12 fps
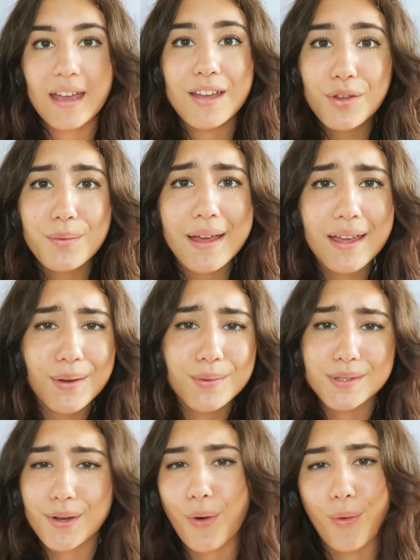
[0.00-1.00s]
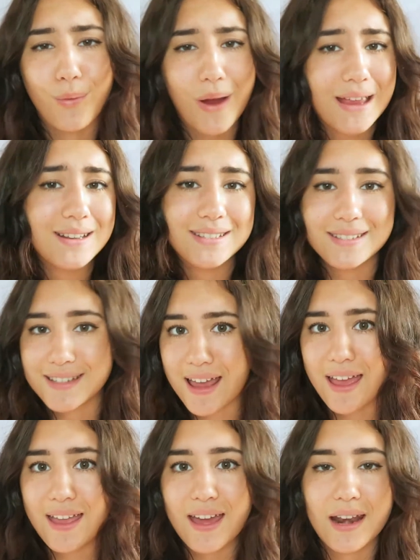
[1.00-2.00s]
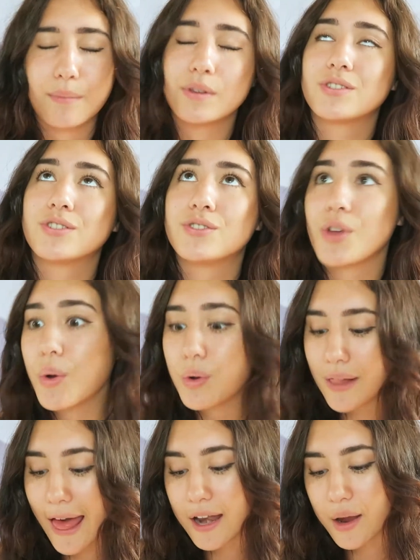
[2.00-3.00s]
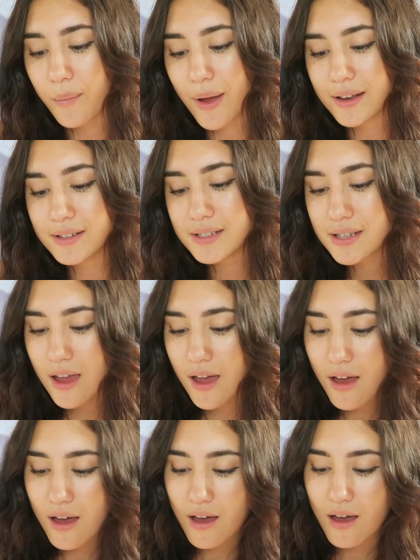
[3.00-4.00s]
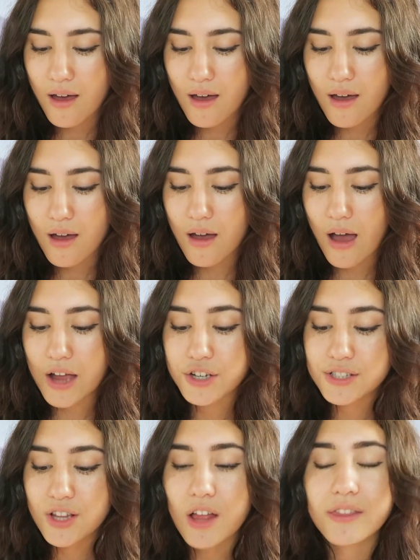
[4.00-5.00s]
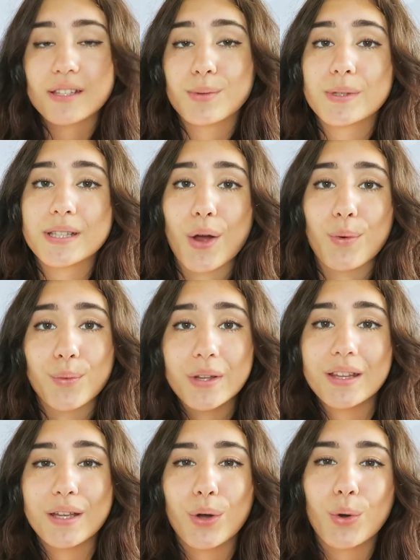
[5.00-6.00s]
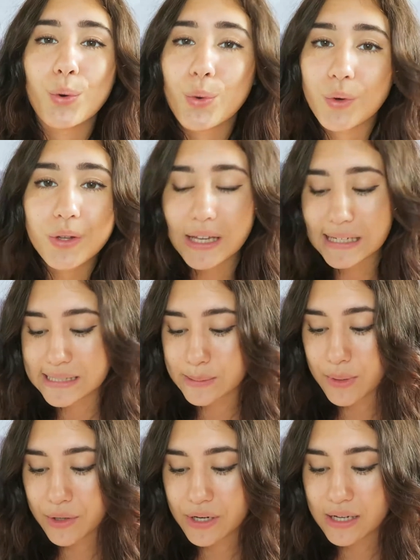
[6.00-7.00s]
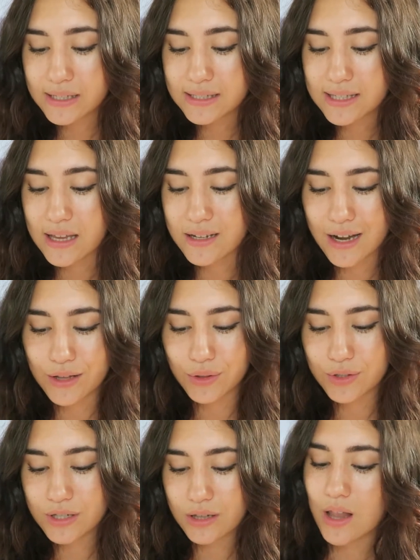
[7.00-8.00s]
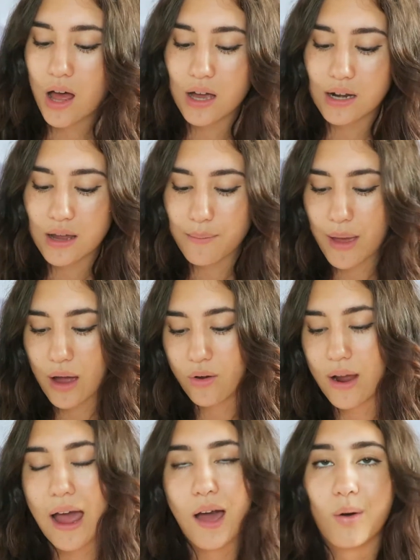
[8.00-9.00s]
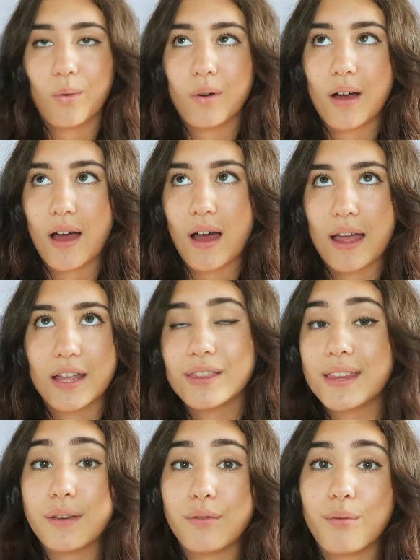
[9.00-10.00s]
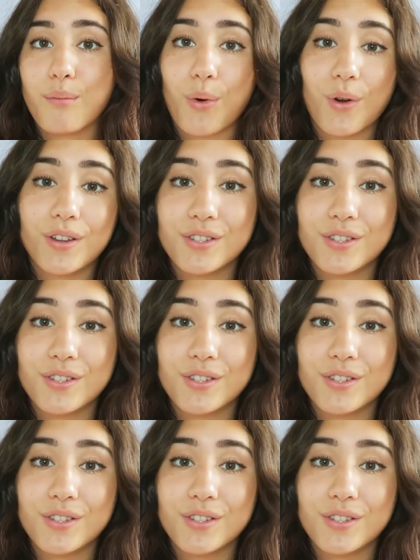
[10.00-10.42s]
Either way, it was a great day and I'm so glad I went. I just thought this was a really cool experience, and I learned a lot about how I can live more